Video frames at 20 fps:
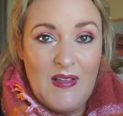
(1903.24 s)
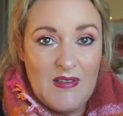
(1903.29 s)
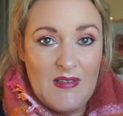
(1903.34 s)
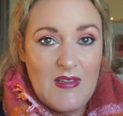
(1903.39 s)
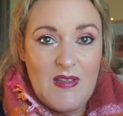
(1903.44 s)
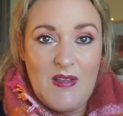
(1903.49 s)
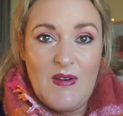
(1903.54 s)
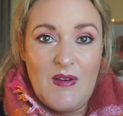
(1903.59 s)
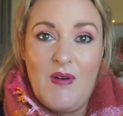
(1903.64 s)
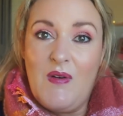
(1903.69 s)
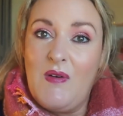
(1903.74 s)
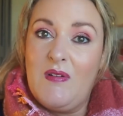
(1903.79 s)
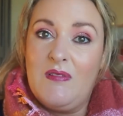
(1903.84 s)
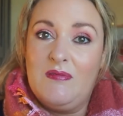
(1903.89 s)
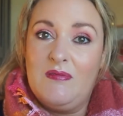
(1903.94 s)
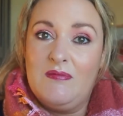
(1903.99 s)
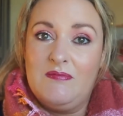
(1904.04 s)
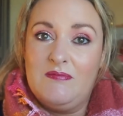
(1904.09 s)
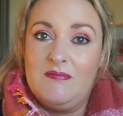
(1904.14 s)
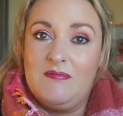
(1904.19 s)
you know,
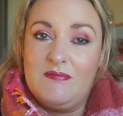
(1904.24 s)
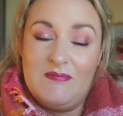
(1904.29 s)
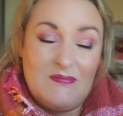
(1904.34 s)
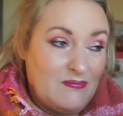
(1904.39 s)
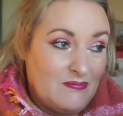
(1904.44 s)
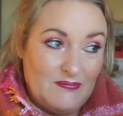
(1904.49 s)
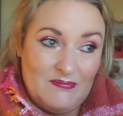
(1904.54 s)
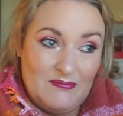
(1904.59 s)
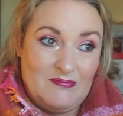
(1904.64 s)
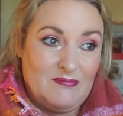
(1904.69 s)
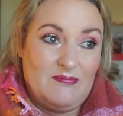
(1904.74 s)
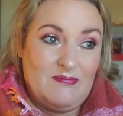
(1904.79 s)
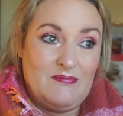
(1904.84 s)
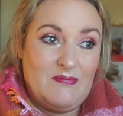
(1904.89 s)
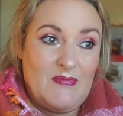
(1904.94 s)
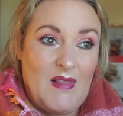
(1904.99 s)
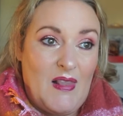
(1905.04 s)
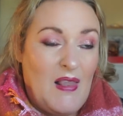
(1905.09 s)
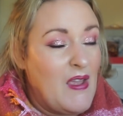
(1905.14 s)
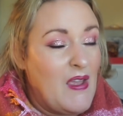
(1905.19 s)

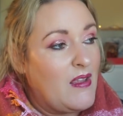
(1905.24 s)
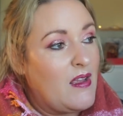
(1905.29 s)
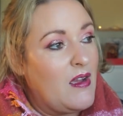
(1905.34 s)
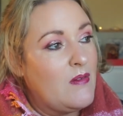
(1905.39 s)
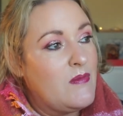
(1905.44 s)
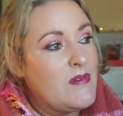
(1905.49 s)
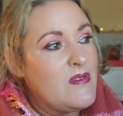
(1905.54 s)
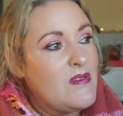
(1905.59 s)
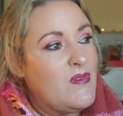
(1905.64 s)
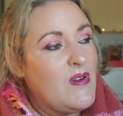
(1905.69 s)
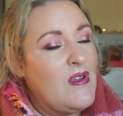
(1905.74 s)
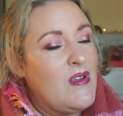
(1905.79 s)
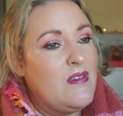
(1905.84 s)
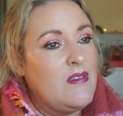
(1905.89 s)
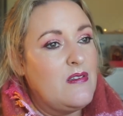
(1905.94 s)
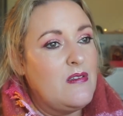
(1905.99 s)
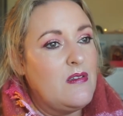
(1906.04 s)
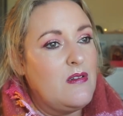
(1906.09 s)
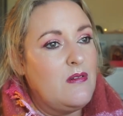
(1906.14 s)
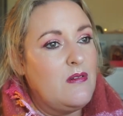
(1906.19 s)
like I was
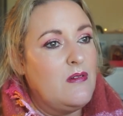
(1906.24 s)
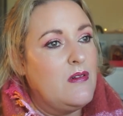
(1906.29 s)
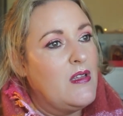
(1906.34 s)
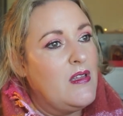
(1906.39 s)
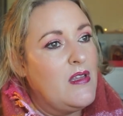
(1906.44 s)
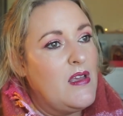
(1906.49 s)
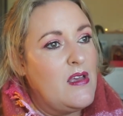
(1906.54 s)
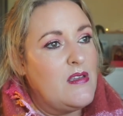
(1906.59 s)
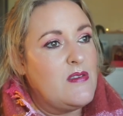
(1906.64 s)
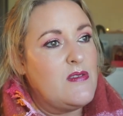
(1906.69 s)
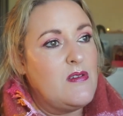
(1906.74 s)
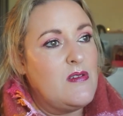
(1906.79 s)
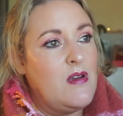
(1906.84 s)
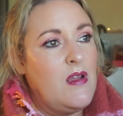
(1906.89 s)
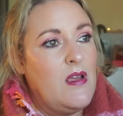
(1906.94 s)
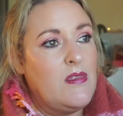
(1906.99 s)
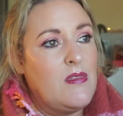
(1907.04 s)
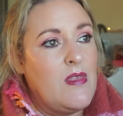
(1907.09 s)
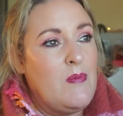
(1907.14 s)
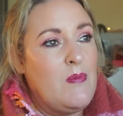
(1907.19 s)
reading only
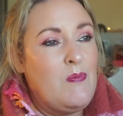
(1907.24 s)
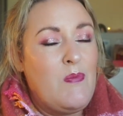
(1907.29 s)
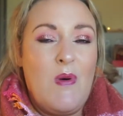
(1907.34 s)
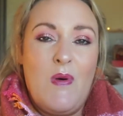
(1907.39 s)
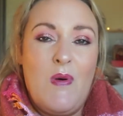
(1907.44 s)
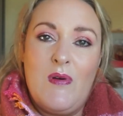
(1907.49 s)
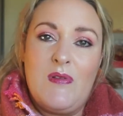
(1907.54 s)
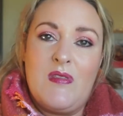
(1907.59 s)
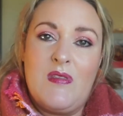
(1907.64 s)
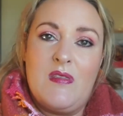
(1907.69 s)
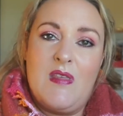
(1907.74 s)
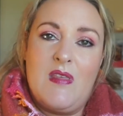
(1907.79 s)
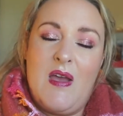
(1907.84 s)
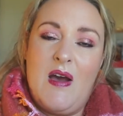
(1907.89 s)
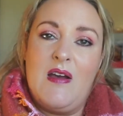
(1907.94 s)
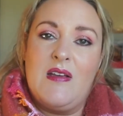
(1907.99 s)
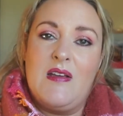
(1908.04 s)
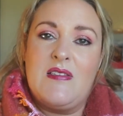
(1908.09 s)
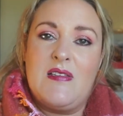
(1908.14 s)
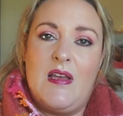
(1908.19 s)
yesterday that both the
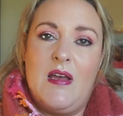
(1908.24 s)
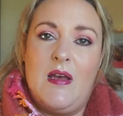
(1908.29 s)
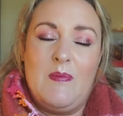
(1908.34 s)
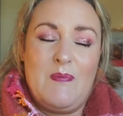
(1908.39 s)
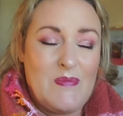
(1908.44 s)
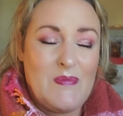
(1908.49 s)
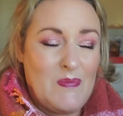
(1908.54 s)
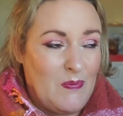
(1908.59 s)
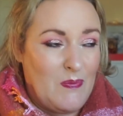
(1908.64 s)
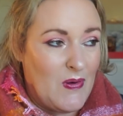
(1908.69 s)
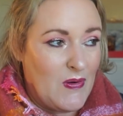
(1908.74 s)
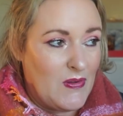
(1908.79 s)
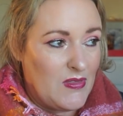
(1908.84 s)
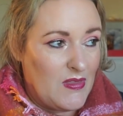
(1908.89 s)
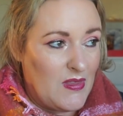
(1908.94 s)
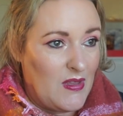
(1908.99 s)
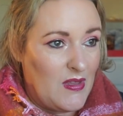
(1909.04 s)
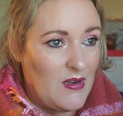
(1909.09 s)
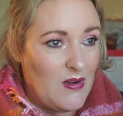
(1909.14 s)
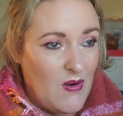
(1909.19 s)
ice cap, both
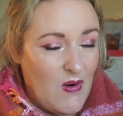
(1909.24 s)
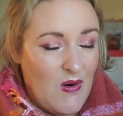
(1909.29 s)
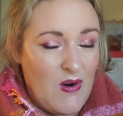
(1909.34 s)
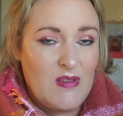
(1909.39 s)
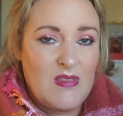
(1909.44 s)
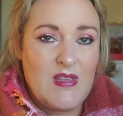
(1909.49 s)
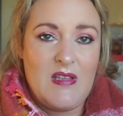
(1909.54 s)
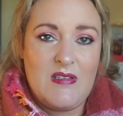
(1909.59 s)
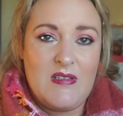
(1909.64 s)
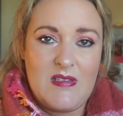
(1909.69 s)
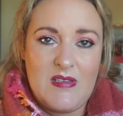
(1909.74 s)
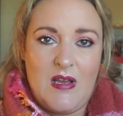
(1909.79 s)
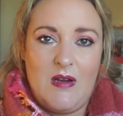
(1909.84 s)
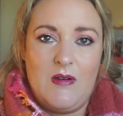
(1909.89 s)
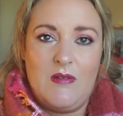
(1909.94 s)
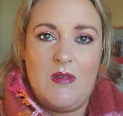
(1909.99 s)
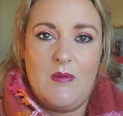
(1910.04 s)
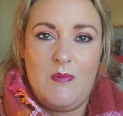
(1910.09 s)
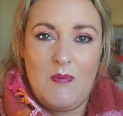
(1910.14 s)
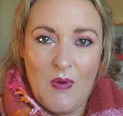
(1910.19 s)
the North and
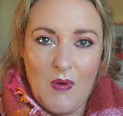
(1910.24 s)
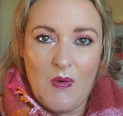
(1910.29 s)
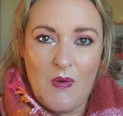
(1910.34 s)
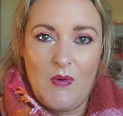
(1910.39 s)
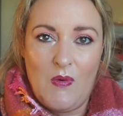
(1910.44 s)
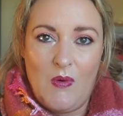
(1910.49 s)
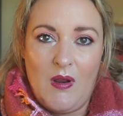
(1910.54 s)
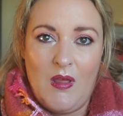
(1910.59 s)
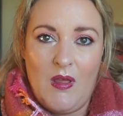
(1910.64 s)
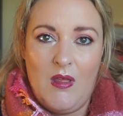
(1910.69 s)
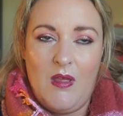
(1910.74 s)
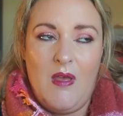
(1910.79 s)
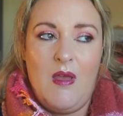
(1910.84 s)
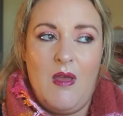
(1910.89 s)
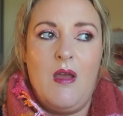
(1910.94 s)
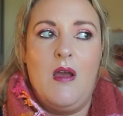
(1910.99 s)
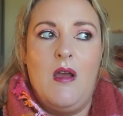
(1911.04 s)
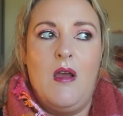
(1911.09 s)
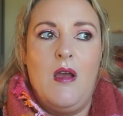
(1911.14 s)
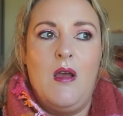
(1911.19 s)
South Pole,
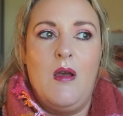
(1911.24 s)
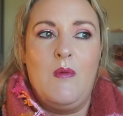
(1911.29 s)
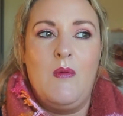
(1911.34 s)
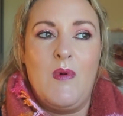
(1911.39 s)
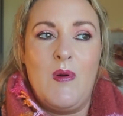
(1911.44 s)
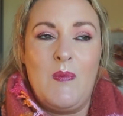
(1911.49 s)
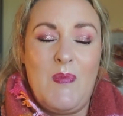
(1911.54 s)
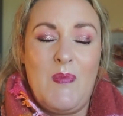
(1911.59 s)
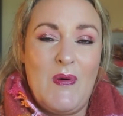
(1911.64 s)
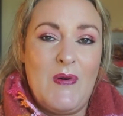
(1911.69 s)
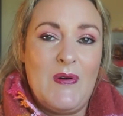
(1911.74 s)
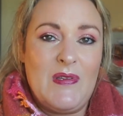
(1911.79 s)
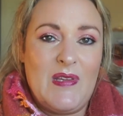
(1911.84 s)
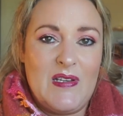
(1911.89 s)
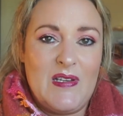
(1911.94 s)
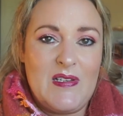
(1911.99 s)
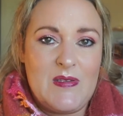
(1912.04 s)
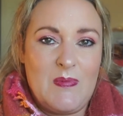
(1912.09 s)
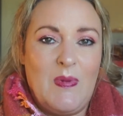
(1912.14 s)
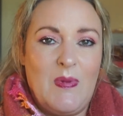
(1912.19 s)
were both
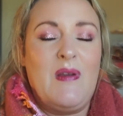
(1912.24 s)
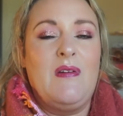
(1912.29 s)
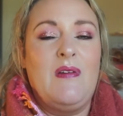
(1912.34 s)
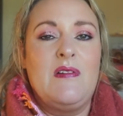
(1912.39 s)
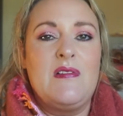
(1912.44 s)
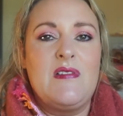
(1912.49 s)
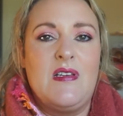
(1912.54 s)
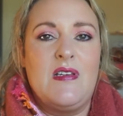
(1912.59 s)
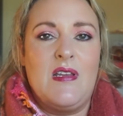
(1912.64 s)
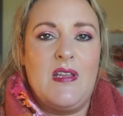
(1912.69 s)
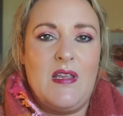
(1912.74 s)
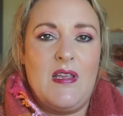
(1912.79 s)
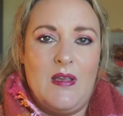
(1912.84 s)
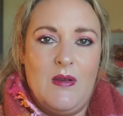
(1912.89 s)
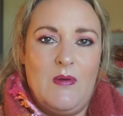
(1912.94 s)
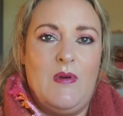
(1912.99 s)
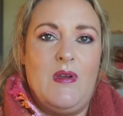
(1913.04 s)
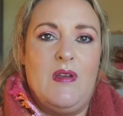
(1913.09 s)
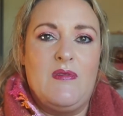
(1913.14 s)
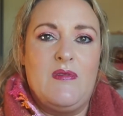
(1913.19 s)
experiencing
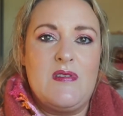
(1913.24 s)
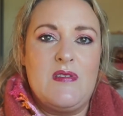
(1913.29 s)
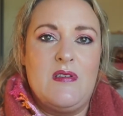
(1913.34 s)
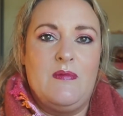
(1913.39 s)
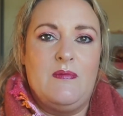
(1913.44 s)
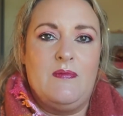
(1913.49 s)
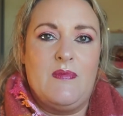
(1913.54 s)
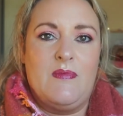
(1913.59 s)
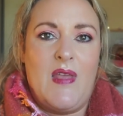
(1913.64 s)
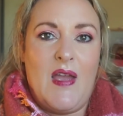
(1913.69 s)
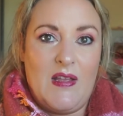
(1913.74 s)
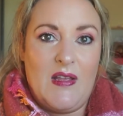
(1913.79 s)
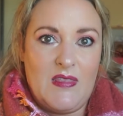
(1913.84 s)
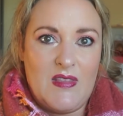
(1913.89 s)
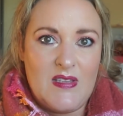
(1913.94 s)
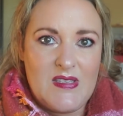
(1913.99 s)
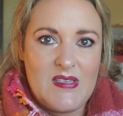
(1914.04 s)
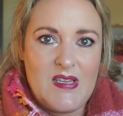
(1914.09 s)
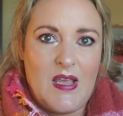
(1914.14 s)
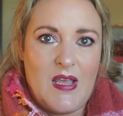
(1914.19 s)
heat waves at
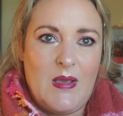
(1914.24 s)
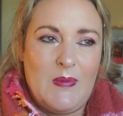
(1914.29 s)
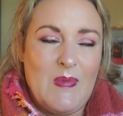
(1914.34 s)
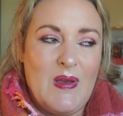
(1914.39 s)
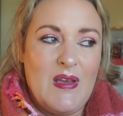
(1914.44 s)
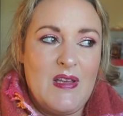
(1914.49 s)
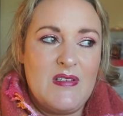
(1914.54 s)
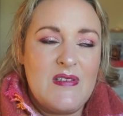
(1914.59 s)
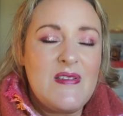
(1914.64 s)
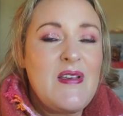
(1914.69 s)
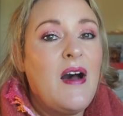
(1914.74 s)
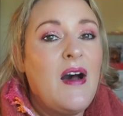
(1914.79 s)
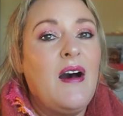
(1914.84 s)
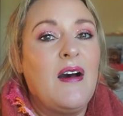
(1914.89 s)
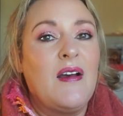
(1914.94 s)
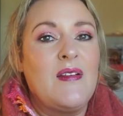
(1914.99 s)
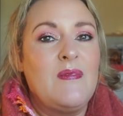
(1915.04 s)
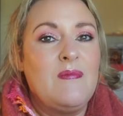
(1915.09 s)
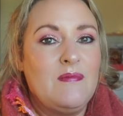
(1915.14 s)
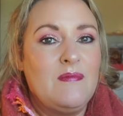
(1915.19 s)
the same
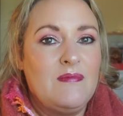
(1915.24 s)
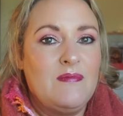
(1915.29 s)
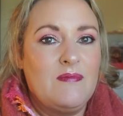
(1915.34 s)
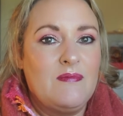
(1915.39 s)
time.